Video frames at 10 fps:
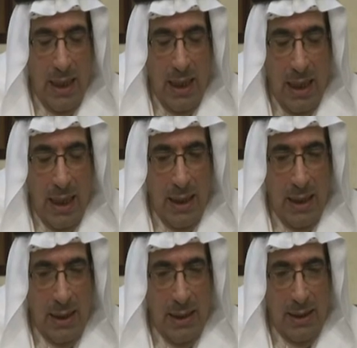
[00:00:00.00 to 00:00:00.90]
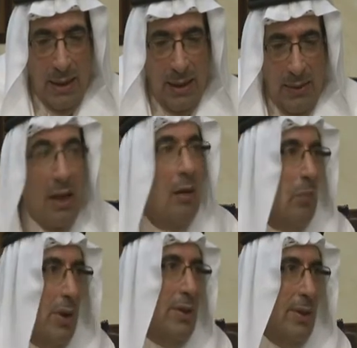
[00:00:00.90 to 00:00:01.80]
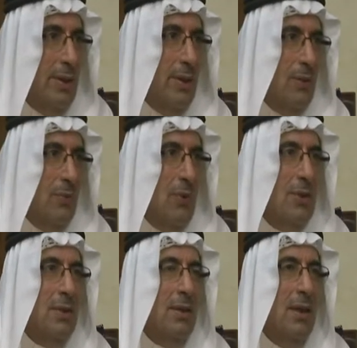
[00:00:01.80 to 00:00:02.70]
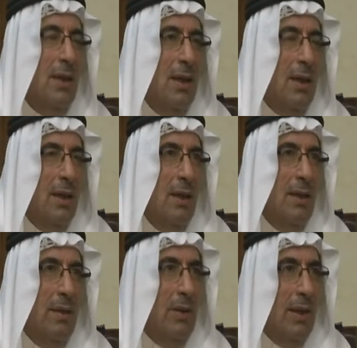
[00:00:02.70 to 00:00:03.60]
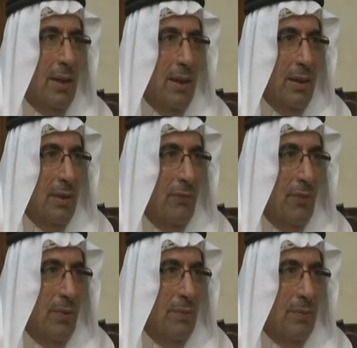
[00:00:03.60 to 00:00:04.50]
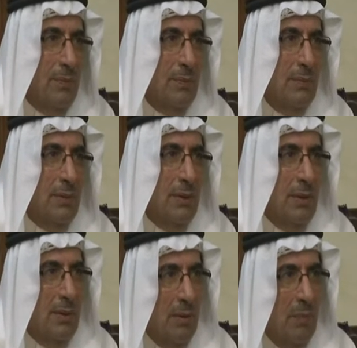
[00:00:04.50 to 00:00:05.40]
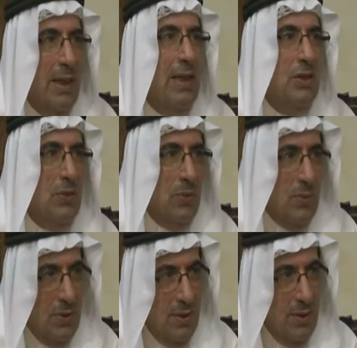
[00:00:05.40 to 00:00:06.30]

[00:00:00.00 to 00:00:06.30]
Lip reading: And the librarian was an American from Lebanese roots.